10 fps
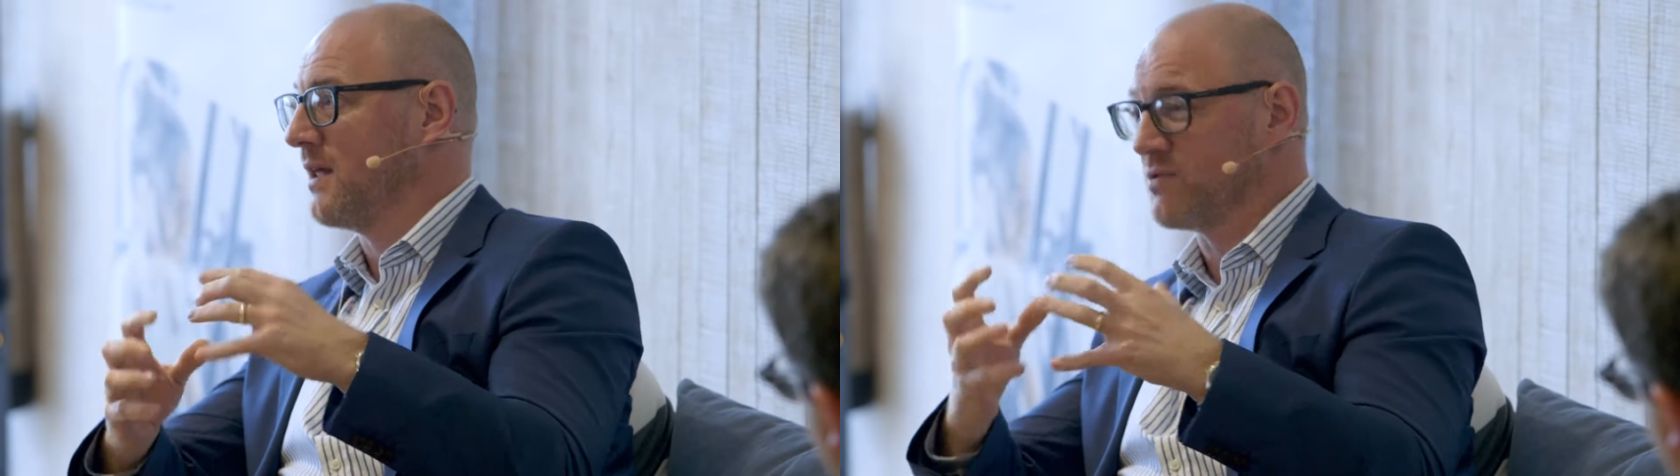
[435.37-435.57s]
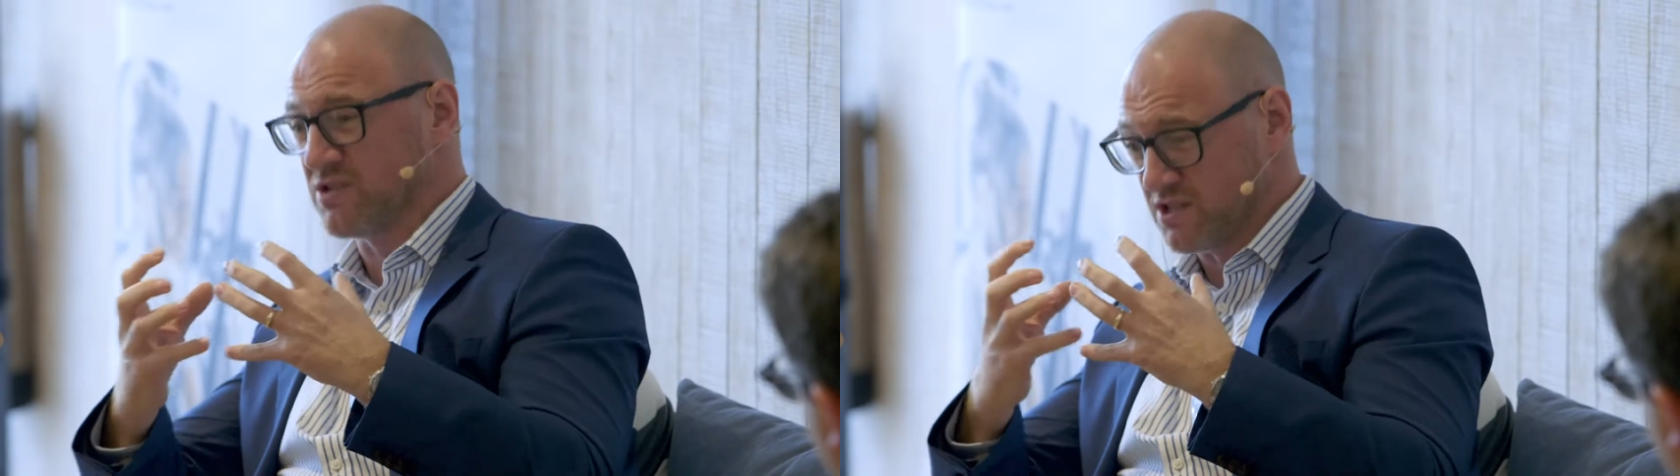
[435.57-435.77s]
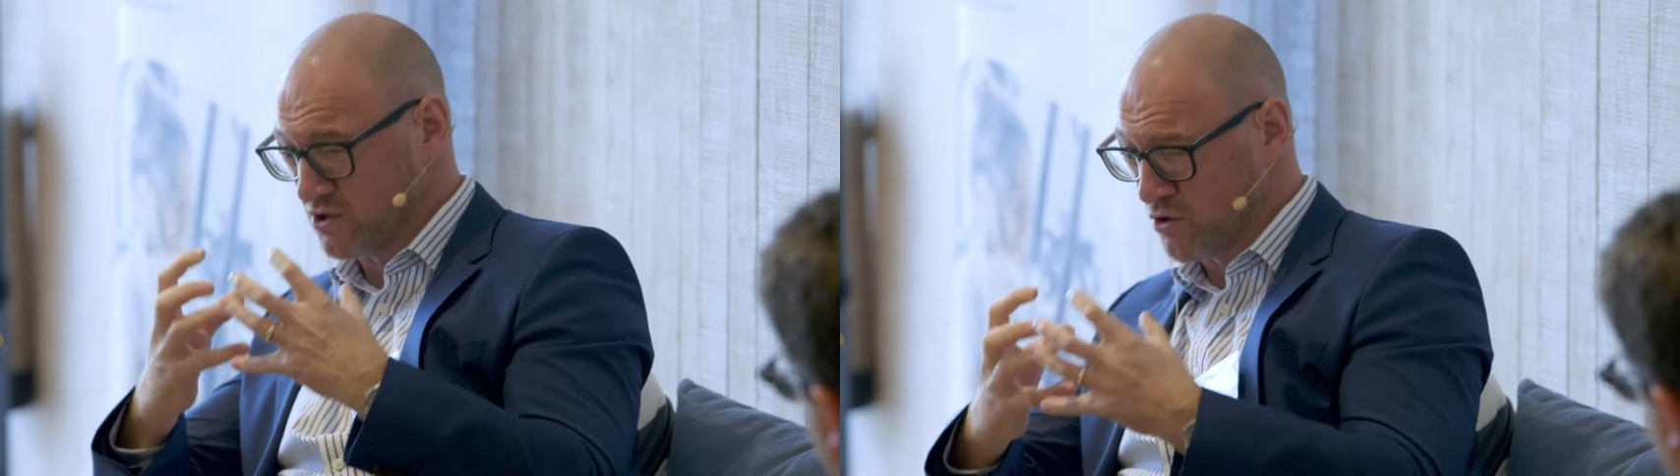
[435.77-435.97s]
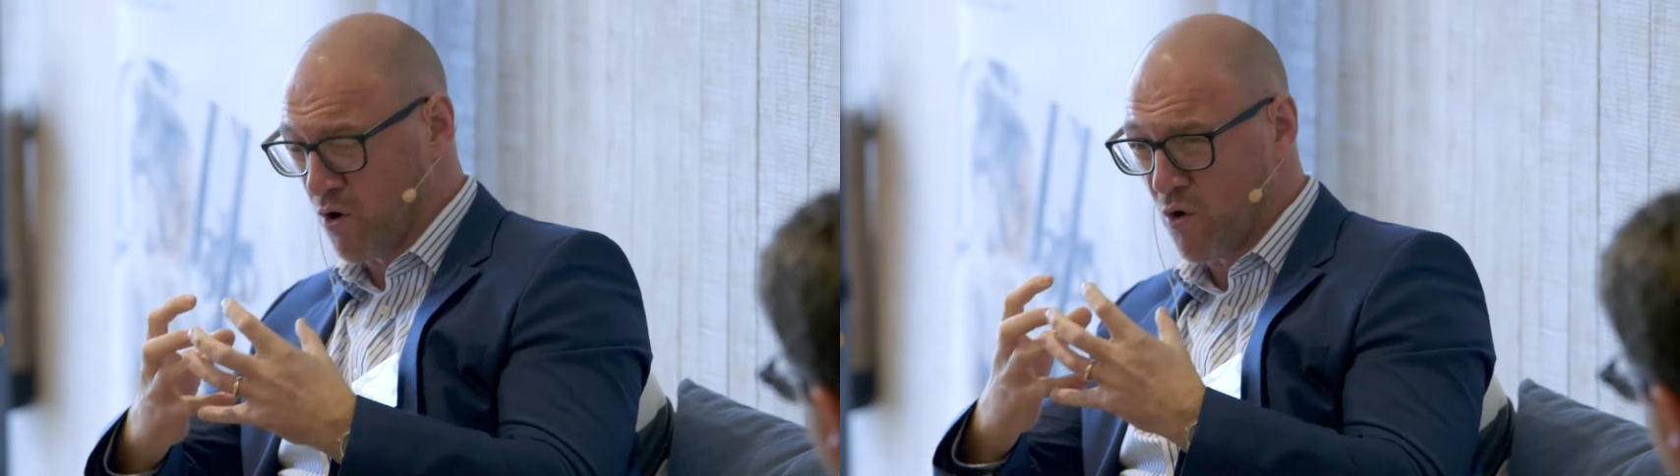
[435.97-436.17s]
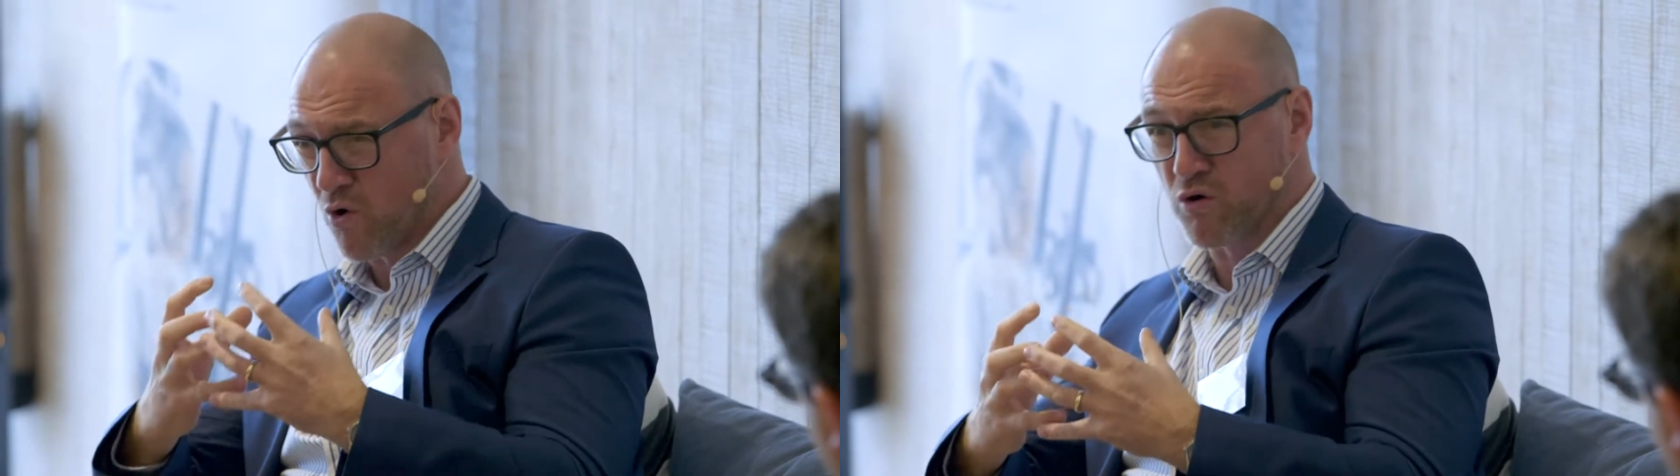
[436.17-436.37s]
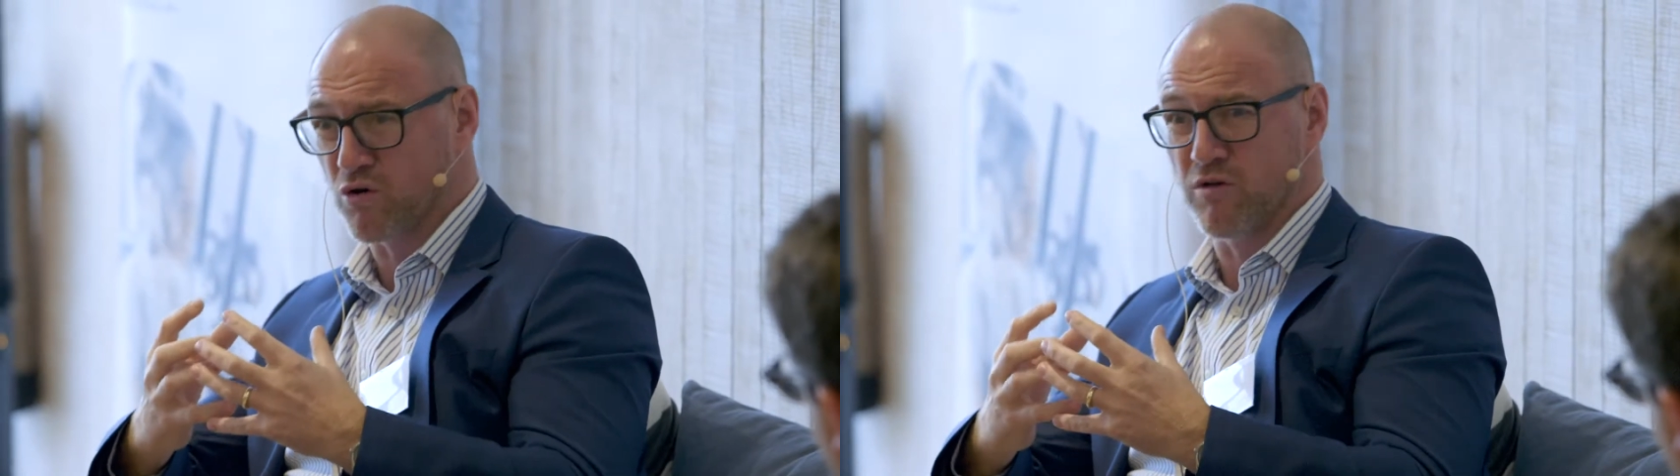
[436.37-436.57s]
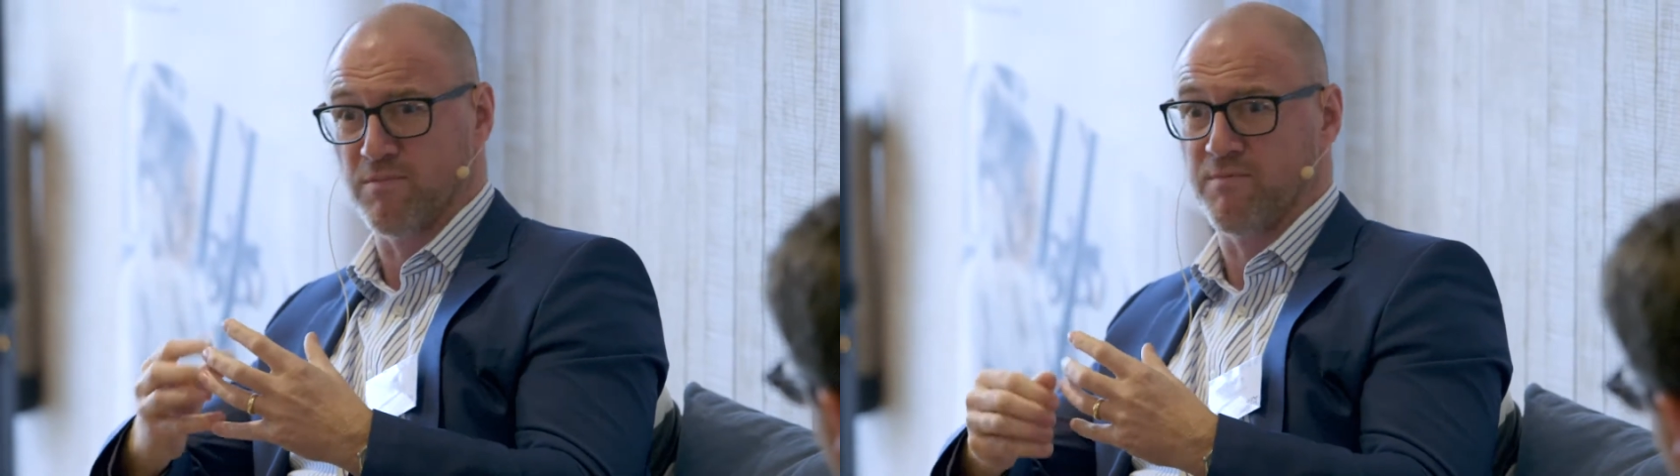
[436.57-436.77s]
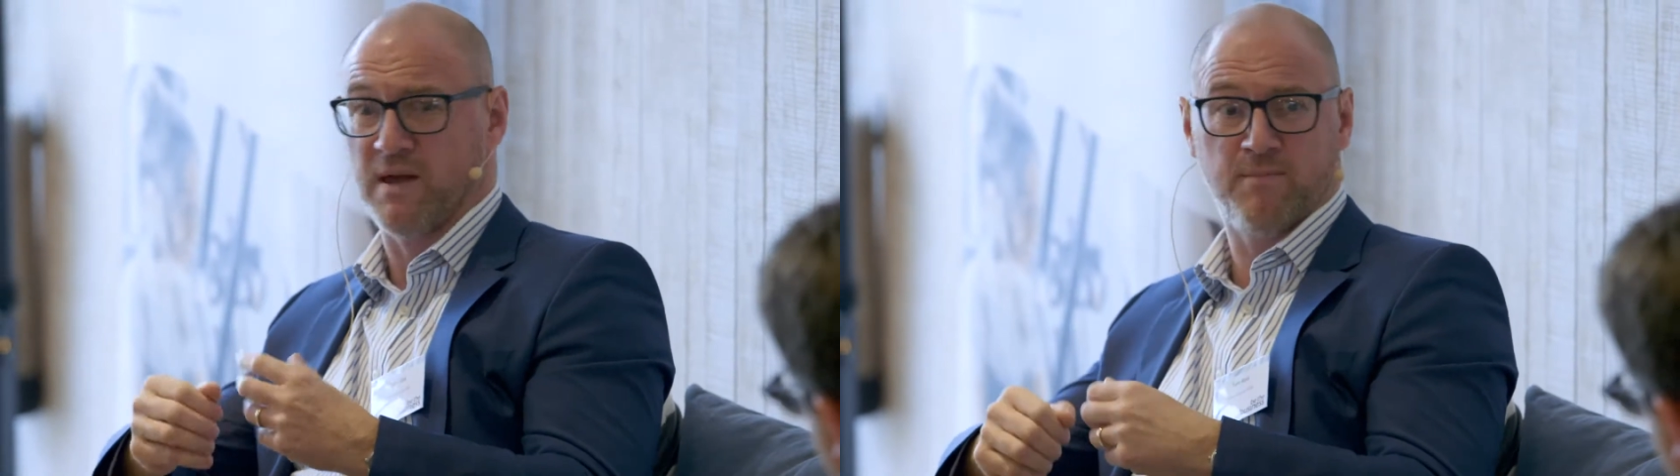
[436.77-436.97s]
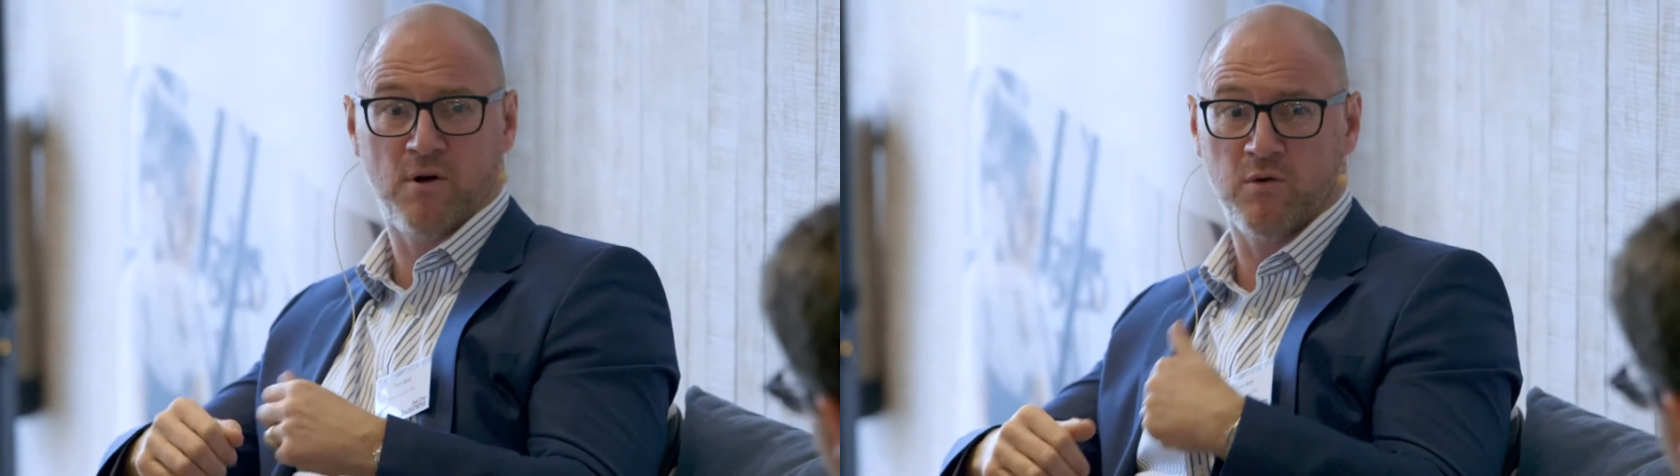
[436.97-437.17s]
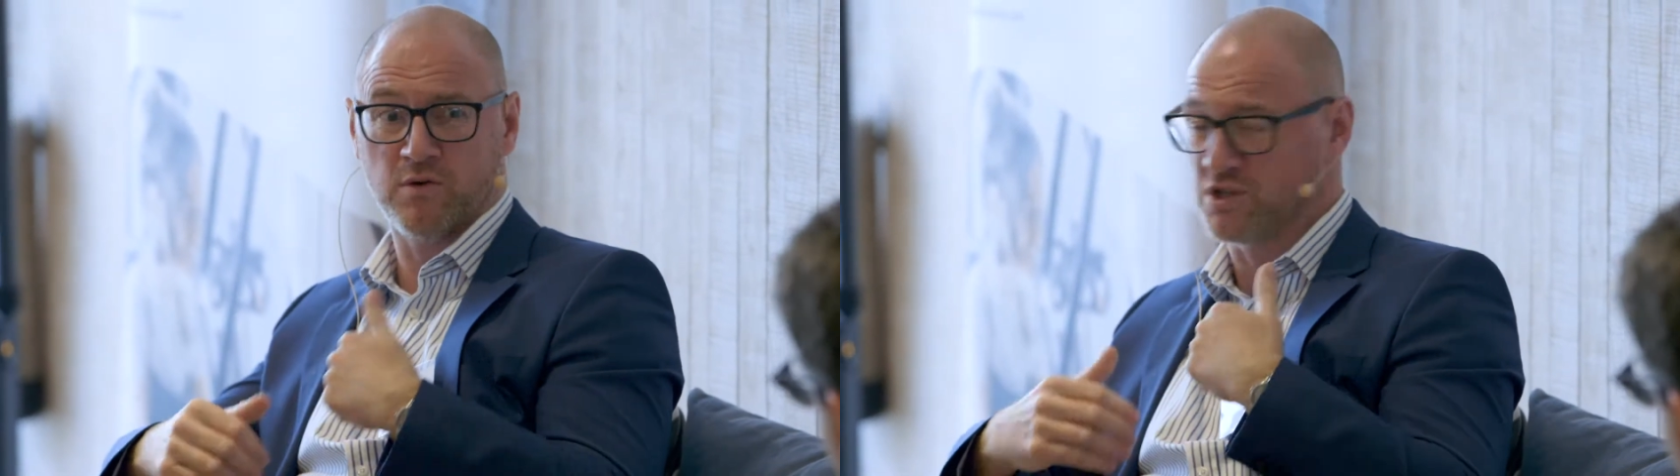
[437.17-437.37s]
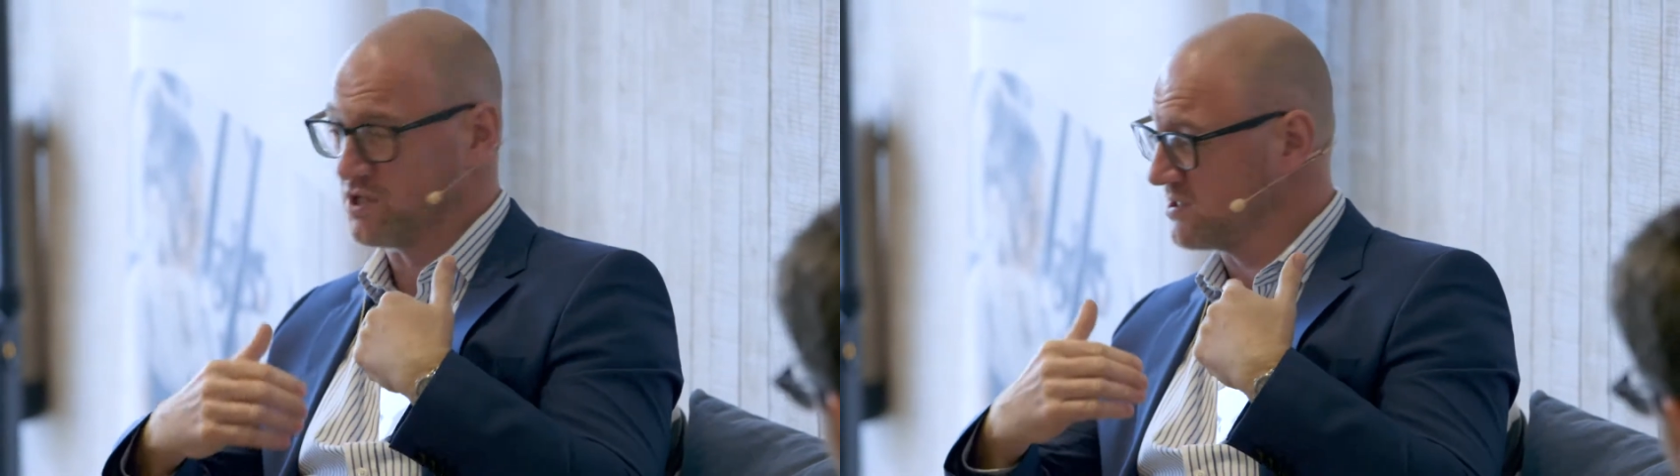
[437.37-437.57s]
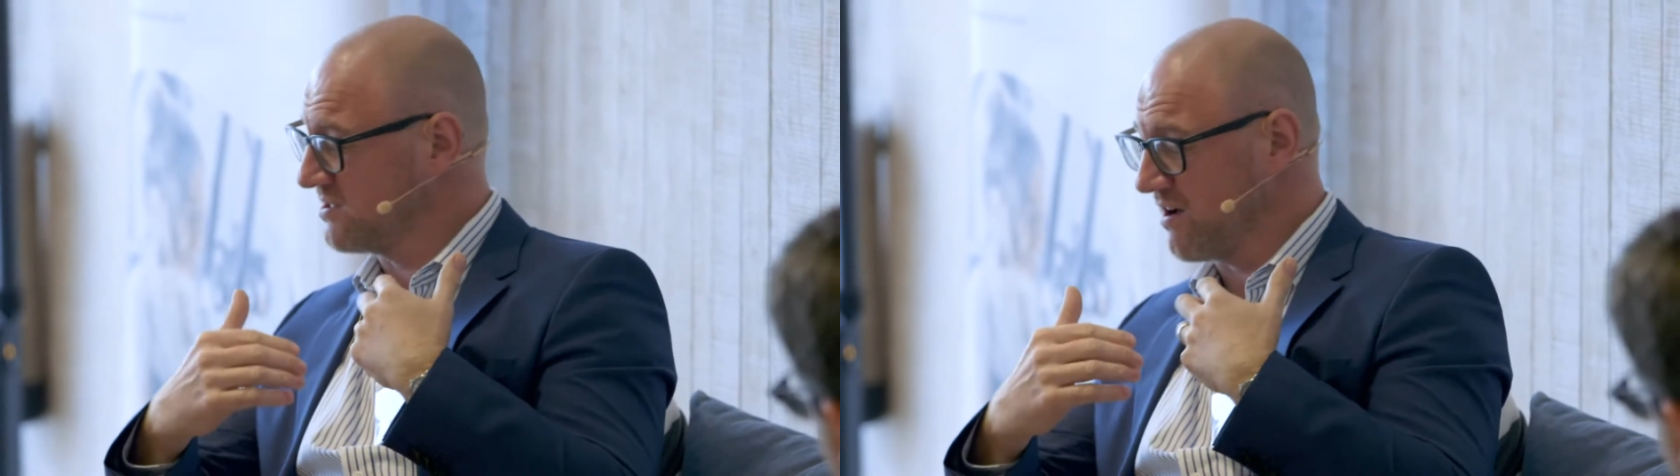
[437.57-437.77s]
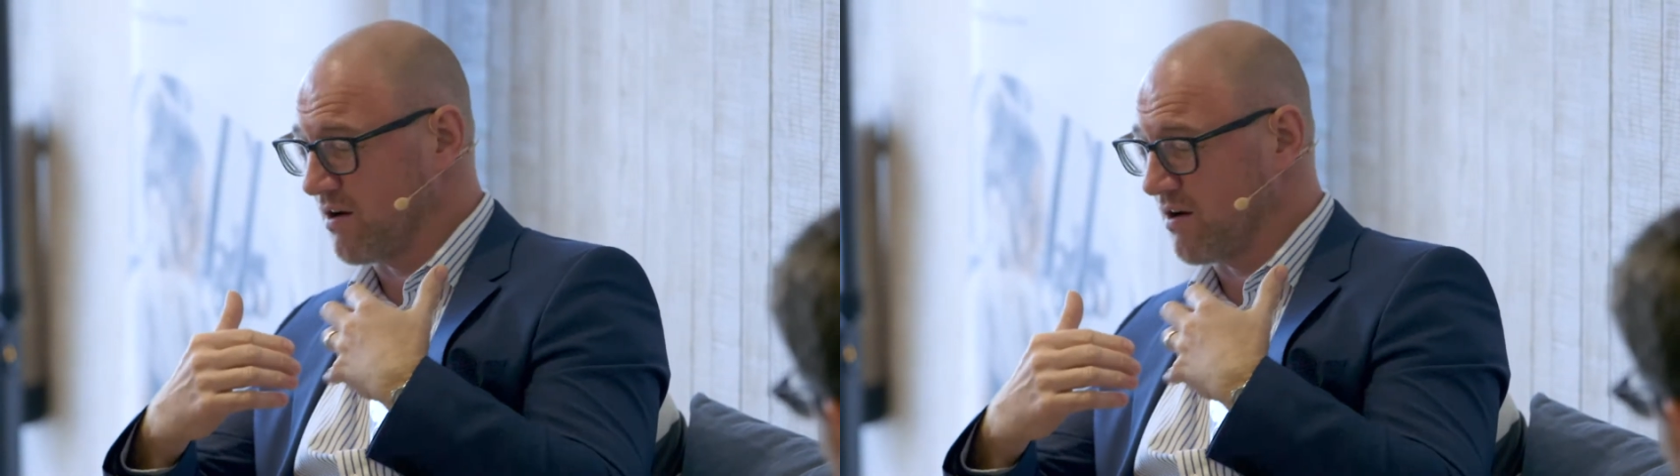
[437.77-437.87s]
There was this core group of people who were just